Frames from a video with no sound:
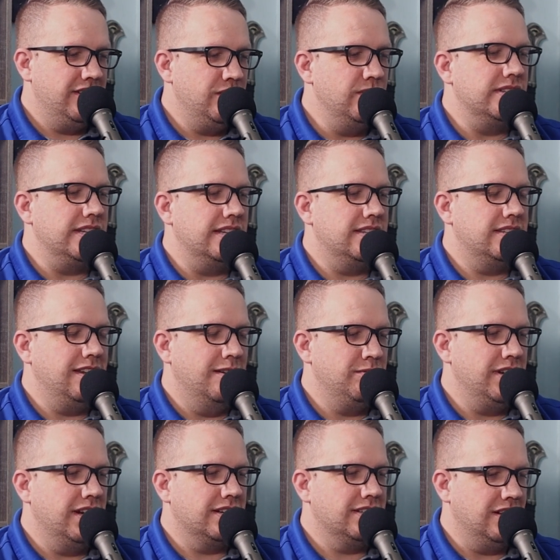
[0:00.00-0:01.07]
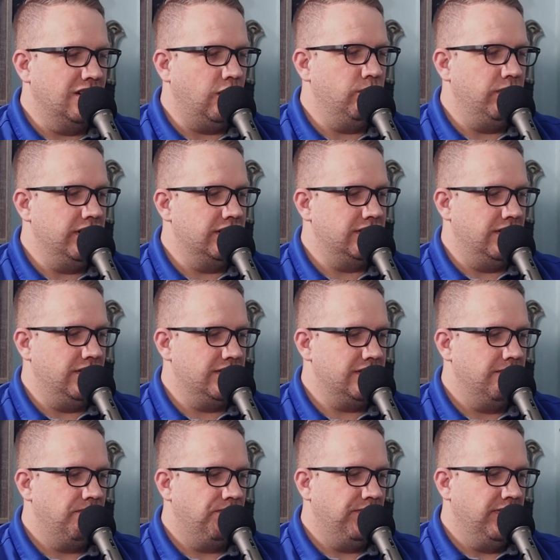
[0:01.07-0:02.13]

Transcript: to use as subjects in our research.